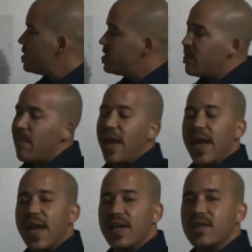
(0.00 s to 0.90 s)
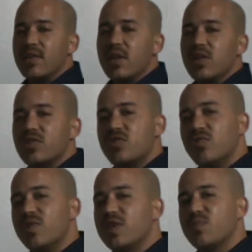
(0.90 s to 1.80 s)
demand to
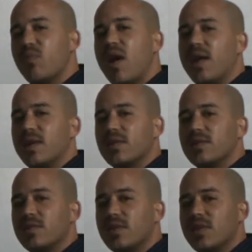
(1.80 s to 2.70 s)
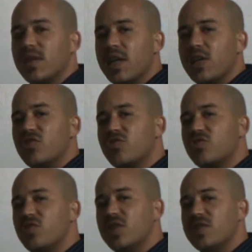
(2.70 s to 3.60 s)
this product, and
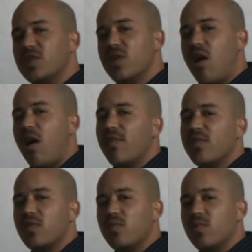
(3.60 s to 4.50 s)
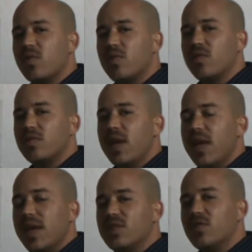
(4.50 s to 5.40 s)
to offer the world
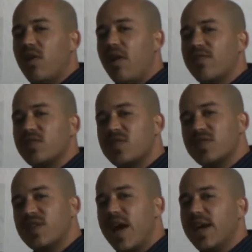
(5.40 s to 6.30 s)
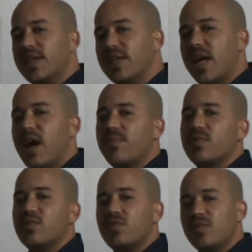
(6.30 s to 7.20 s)
and to offer society an
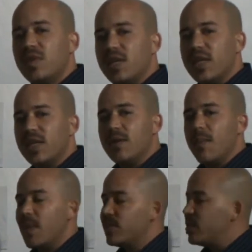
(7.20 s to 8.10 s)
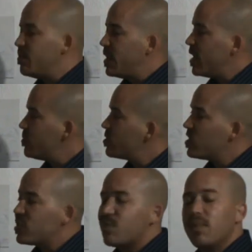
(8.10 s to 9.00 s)
opportunity to be able
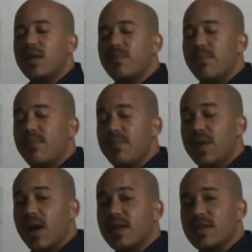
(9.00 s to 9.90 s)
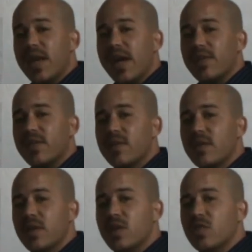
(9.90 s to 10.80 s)
to speak beyond death,
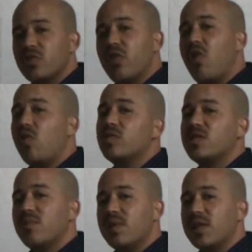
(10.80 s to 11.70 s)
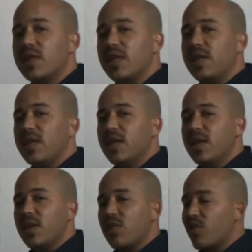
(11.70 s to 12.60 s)
to ultimately,
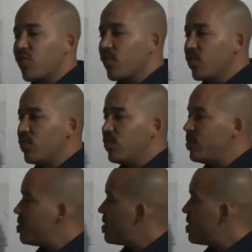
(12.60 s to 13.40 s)
through